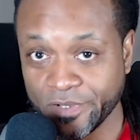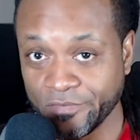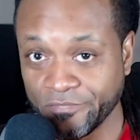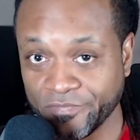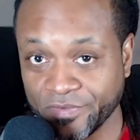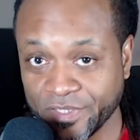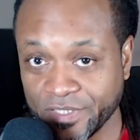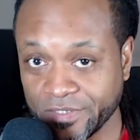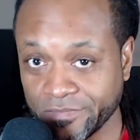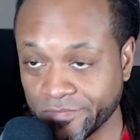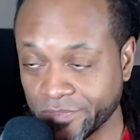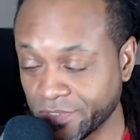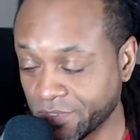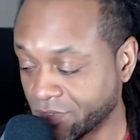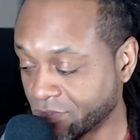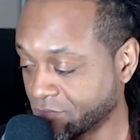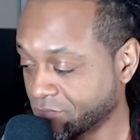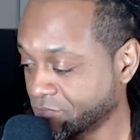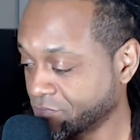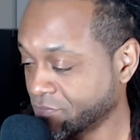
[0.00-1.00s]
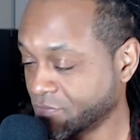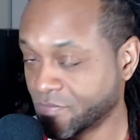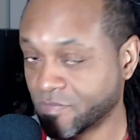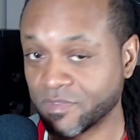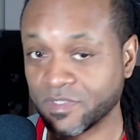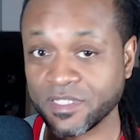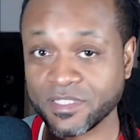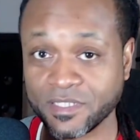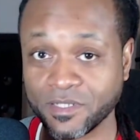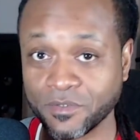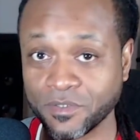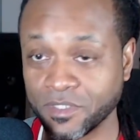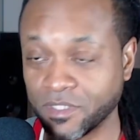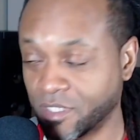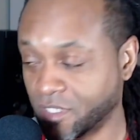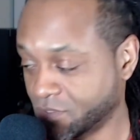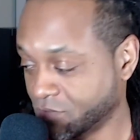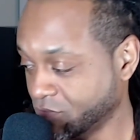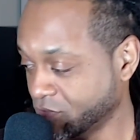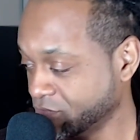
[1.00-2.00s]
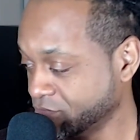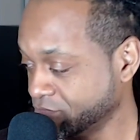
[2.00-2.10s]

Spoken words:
forgiveness. Let's go to the next one.